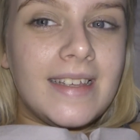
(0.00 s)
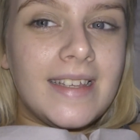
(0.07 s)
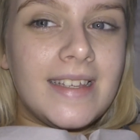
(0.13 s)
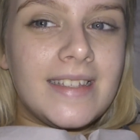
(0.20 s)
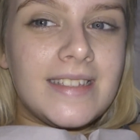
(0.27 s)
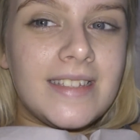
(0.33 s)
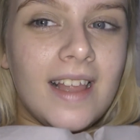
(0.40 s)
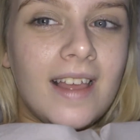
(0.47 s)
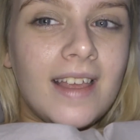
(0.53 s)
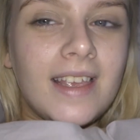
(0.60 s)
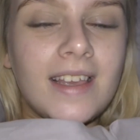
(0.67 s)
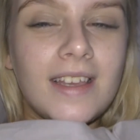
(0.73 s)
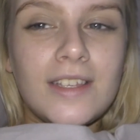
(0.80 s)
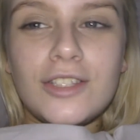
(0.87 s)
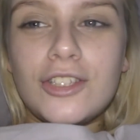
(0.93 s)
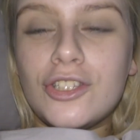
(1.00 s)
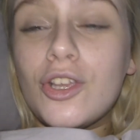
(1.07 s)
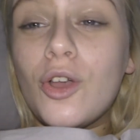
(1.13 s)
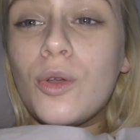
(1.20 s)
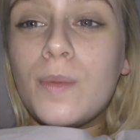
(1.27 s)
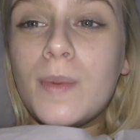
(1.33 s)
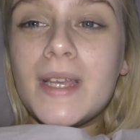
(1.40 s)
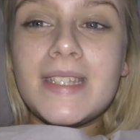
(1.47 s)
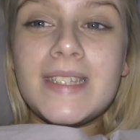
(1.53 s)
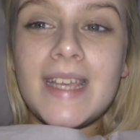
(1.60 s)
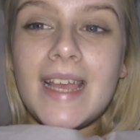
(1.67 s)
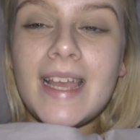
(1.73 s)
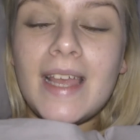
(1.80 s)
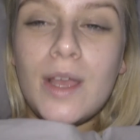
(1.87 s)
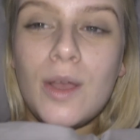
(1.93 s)
it's like so
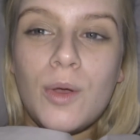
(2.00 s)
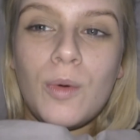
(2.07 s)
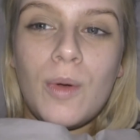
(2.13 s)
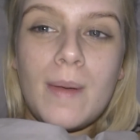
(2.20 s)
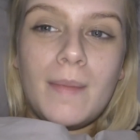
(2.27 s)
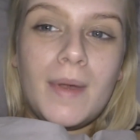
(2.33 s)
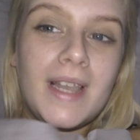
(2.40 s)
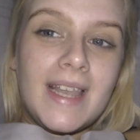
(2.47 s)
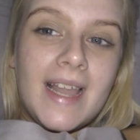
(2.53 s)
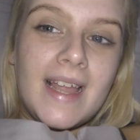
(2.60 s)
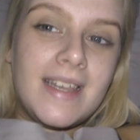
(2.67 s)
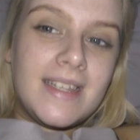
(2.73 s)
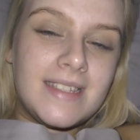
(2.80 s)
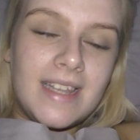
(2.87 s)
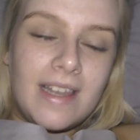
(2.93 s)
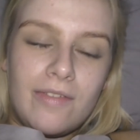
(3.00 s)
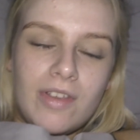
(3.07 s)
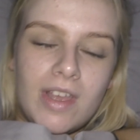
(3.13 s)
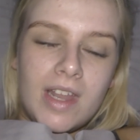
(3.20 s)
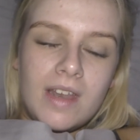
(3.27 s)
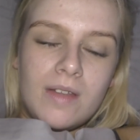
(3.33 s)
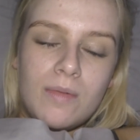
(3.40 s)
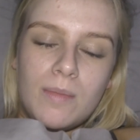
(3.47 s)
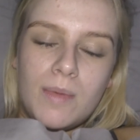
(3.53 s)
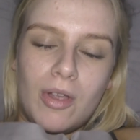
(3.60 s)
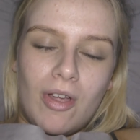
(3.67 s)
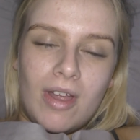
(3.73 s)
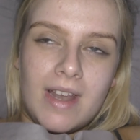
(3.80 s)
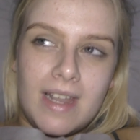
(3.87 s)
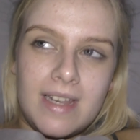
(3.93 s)
busy when my nan is living, my
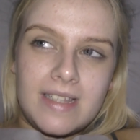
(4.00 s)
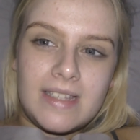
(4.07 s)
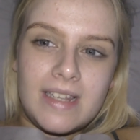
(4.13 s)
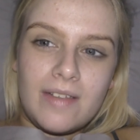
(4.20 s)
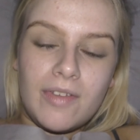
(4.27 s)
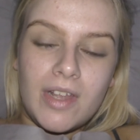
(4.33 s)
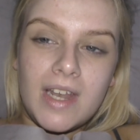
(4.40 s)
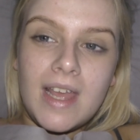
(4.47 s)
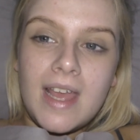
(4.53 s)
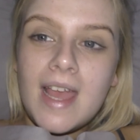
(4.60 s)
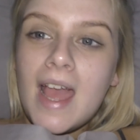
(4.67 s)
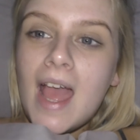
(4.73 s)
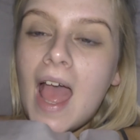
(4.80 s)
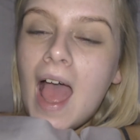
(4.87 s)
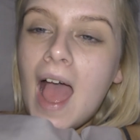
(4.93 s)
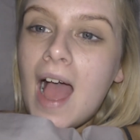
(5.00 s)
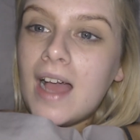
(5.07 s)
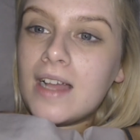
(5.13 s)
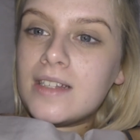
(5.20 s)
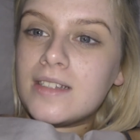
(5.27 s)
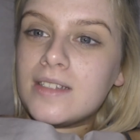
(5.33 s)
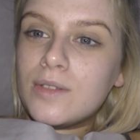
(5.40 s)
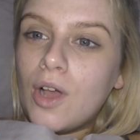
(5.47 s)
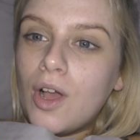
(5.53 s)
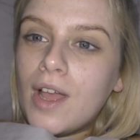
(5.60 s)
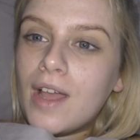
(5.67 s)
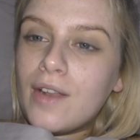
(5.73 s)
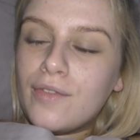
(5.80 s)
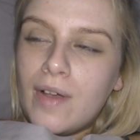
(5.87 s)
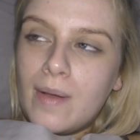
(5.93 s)
great nan is living, and I
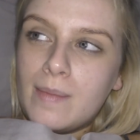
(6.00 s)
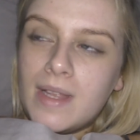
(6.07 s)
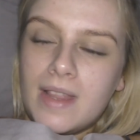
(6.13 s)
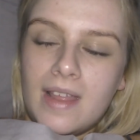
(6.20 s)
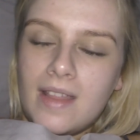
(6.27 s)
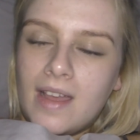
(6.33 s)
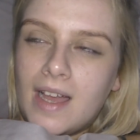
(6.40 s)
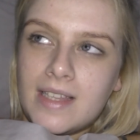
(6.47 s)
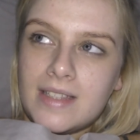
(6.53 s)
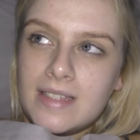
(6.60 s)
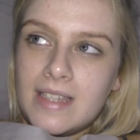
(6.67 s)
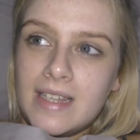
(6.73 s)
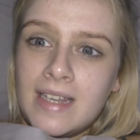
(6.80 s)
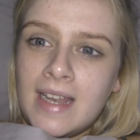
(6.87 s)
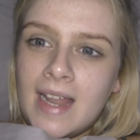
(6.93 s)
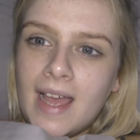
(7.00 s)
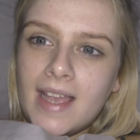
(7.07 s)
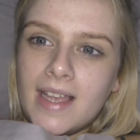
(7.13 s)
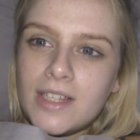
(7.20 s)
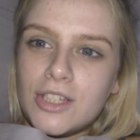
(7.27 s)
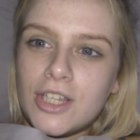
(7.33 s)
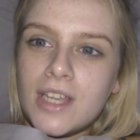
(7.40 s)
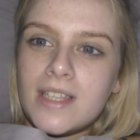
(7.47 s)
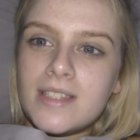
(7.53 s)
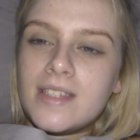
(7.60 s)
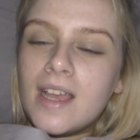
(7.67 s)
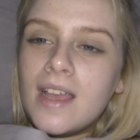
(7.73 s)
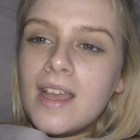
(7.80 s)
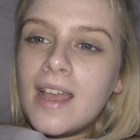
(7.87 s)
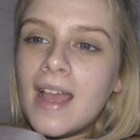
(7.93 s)
had family there that I hadn't seen in ages,
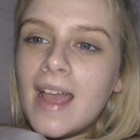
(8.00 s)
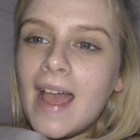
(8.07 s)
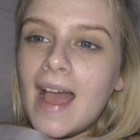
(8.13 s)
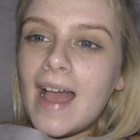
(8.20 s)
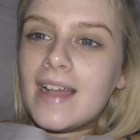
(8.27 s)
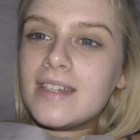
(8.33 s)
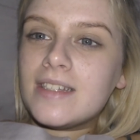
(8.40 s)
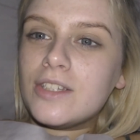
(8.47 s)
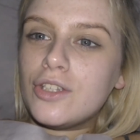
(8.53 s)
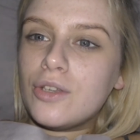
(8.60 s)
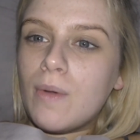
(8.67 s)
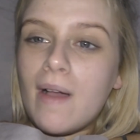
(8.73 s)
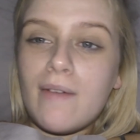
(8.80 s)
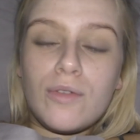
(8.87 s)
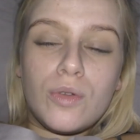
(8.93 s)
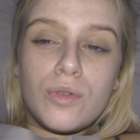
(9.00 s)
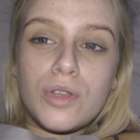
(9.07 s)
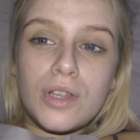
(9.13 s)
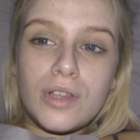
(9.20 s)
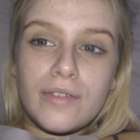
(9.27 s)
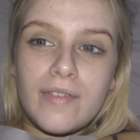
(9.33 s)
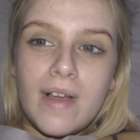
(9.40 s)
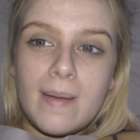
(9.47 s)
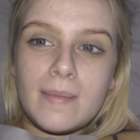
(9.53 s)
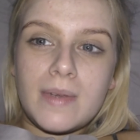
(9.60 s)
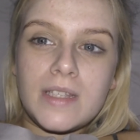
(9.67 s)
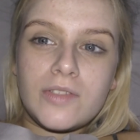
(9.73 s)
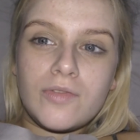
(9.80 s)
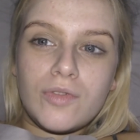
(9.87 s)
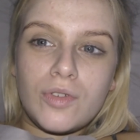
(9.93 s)
and you have all the other
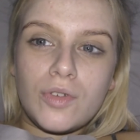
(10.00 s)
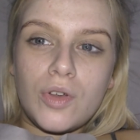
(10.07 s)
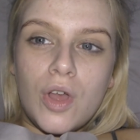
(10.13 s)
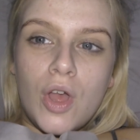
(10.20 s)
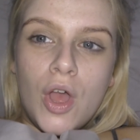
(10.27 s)
families for